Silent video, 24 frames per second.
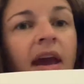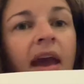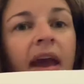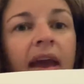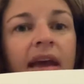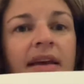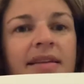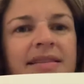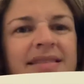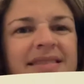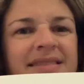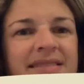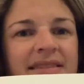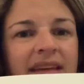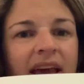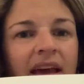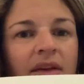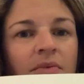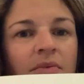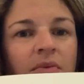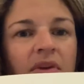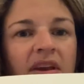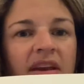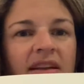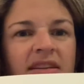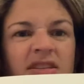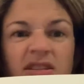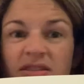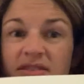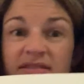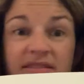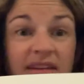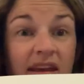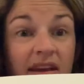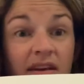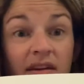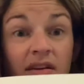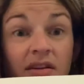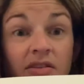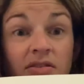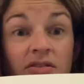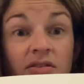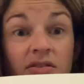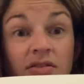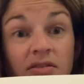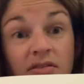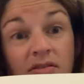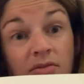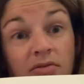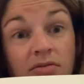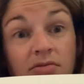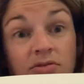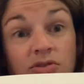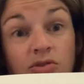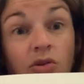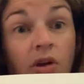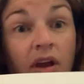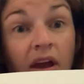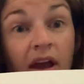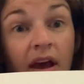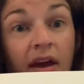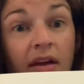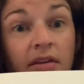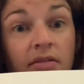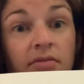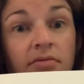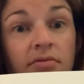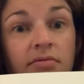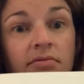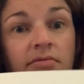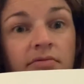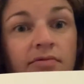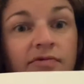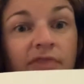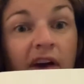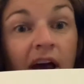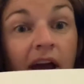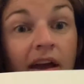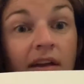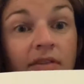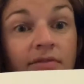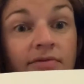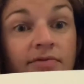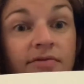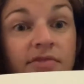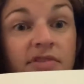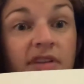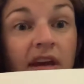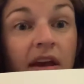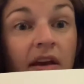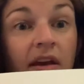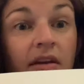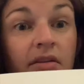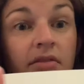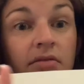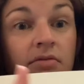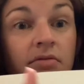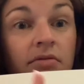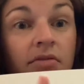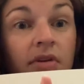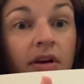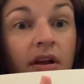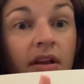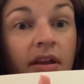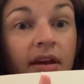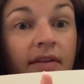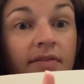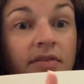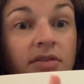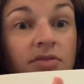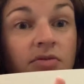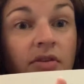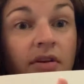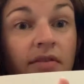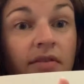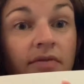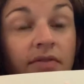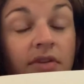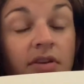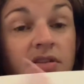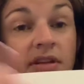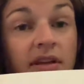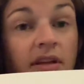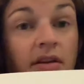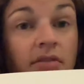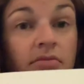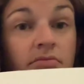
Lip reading: Instead, we can take a shortcut, 5, 10, 11, 12, 13.